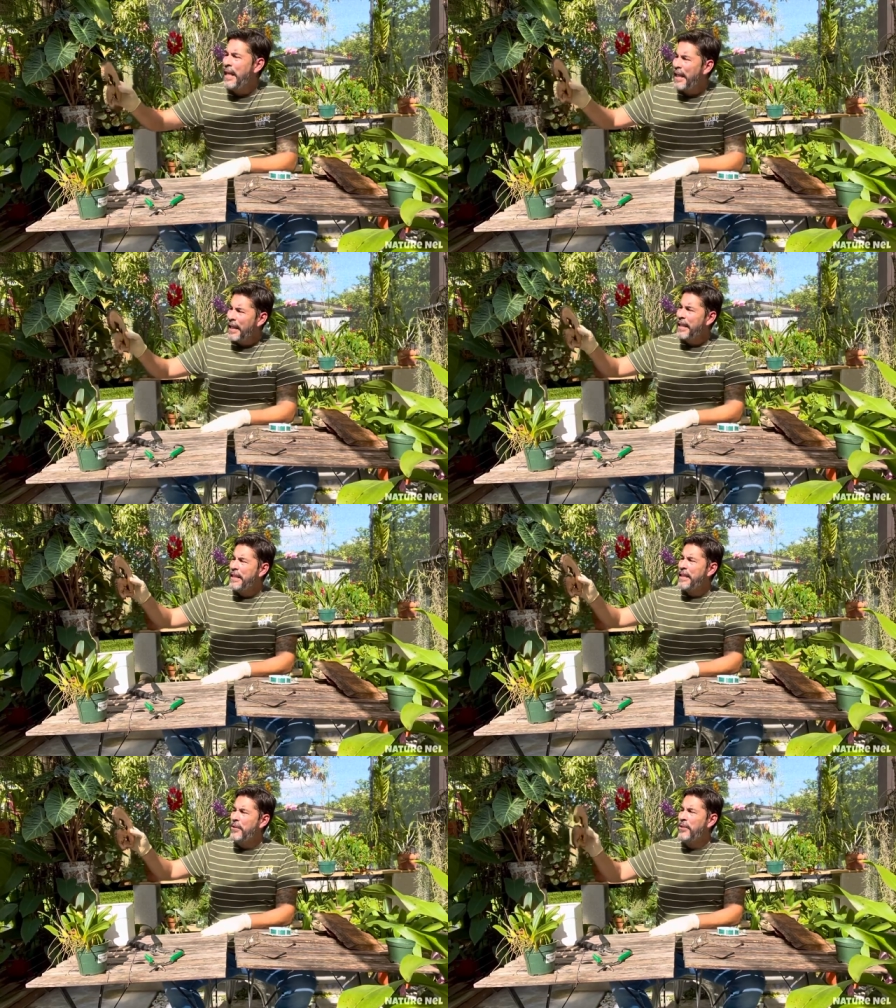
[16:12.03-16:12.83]
like
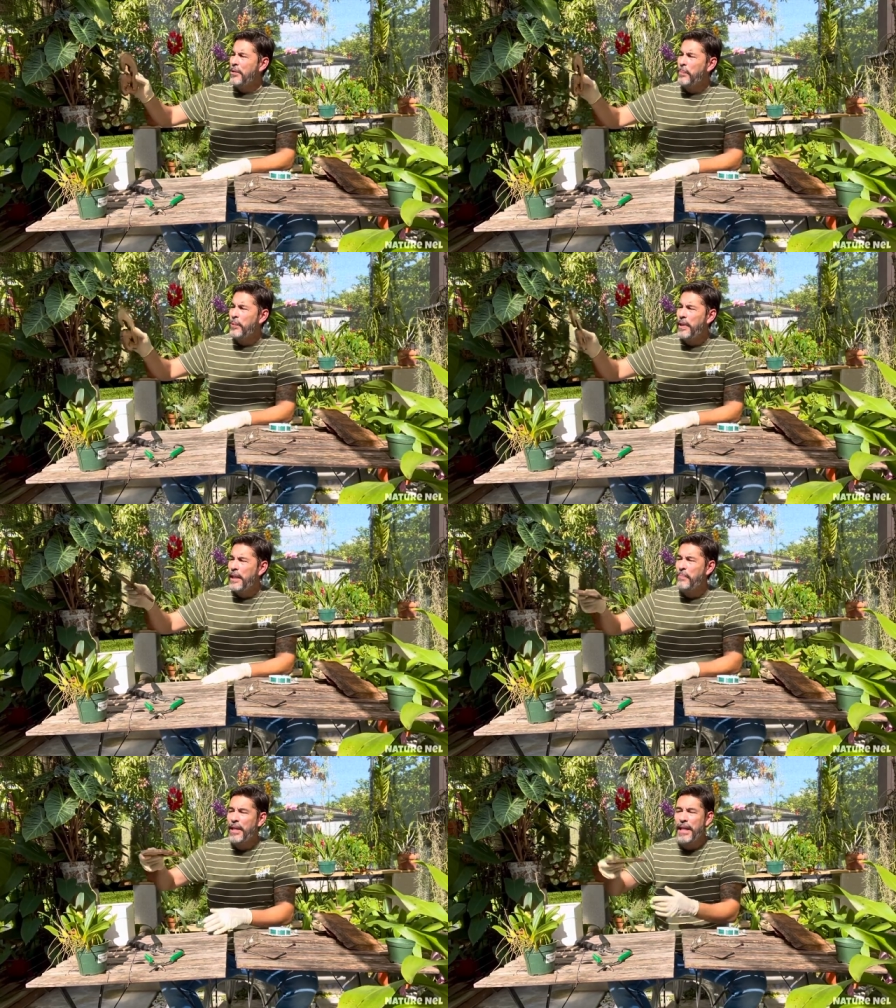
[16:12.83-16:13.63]
this it'll look pretty
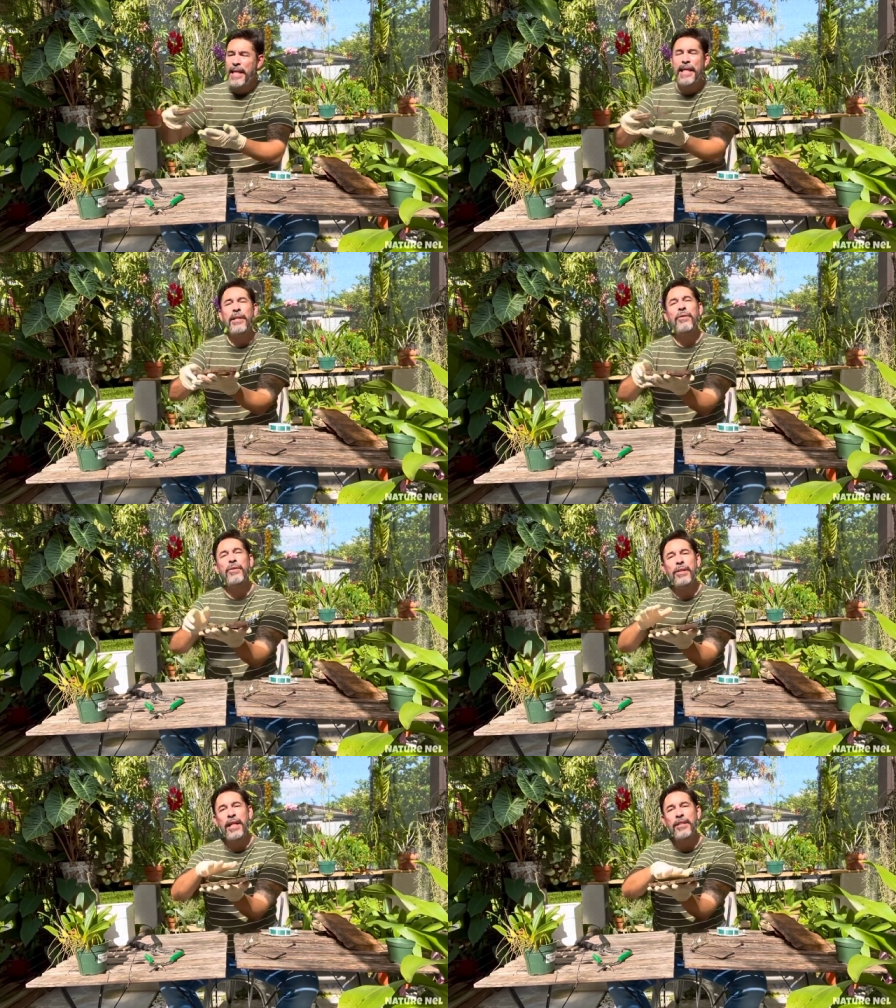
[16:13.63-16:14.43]
but i think it'll
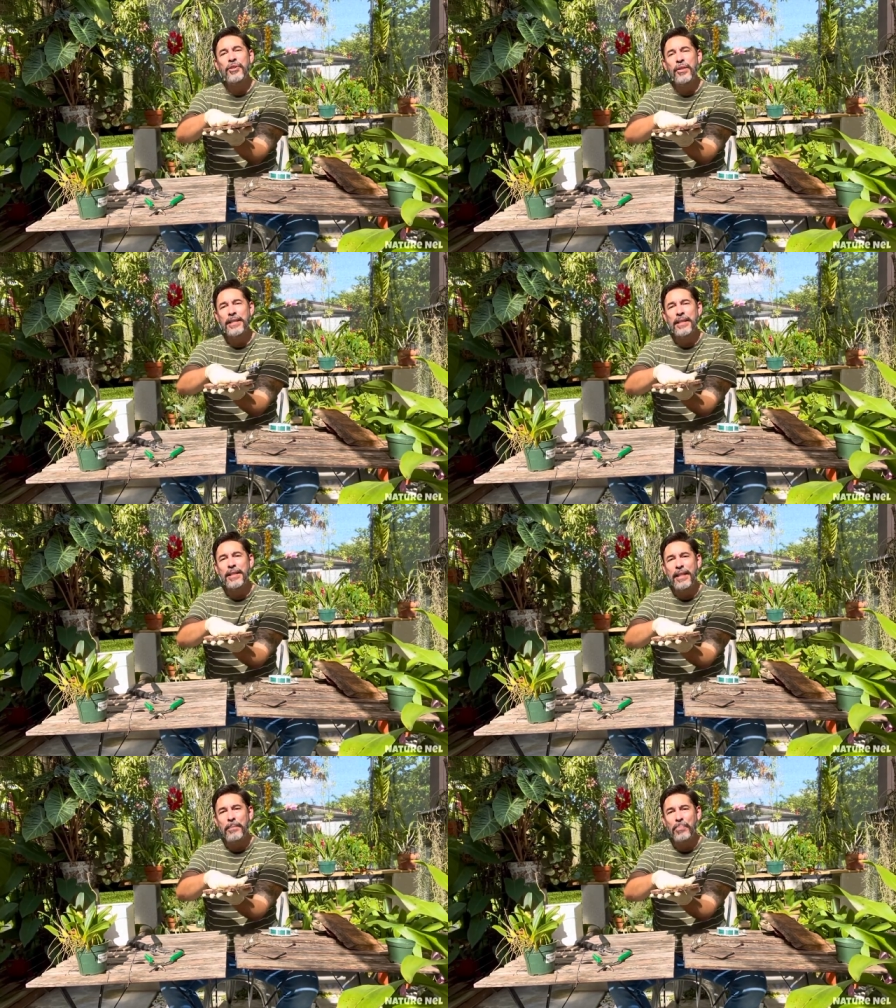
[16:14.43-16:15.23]
look nicer as a
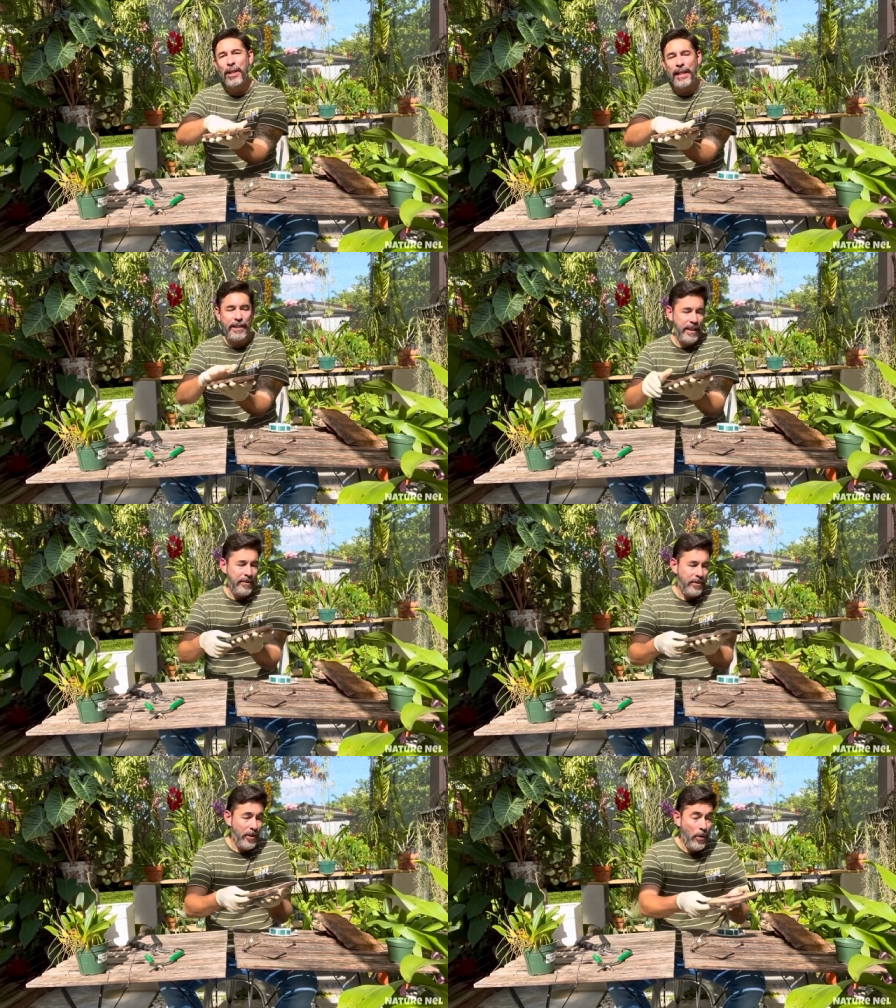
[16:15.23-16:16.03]
sitting plate
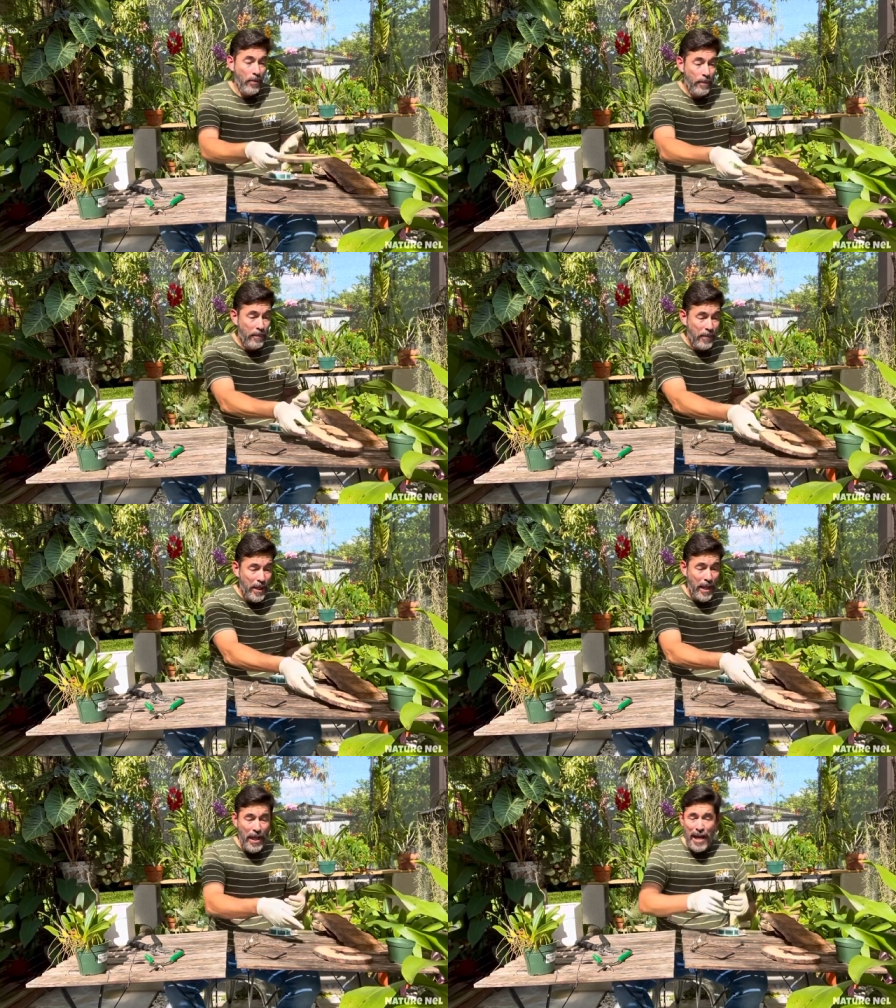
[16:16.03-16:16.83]
so
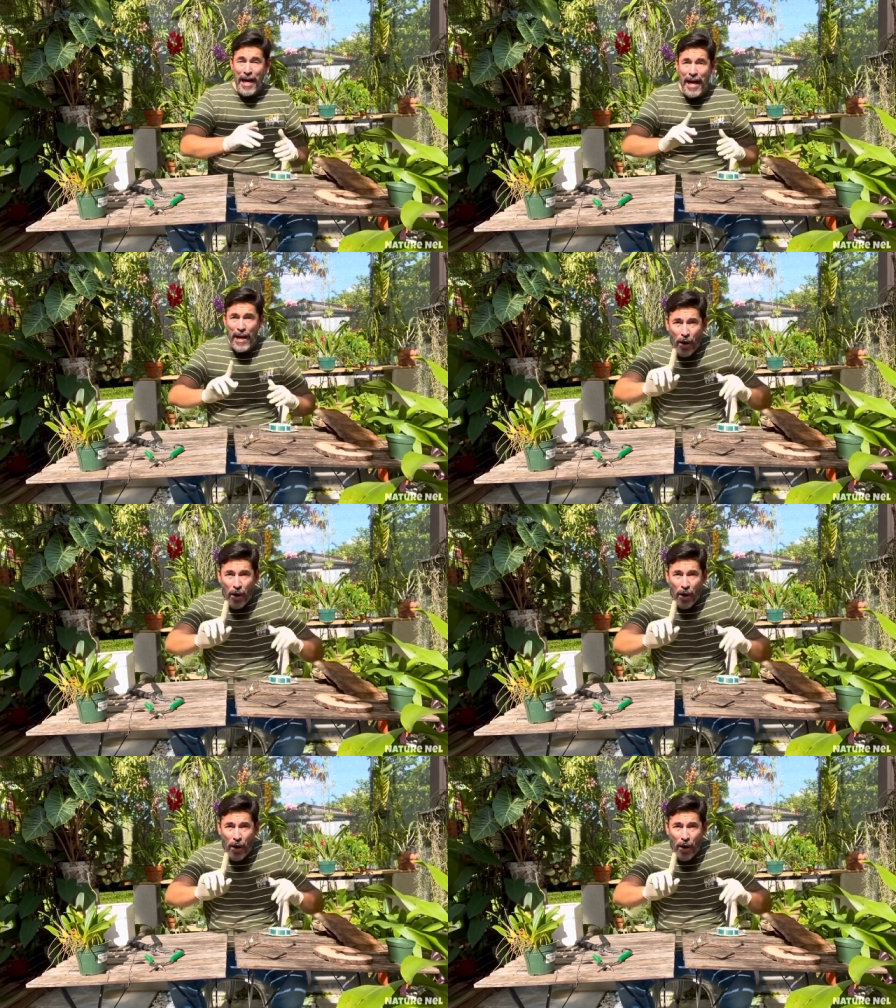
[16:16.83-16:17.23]
i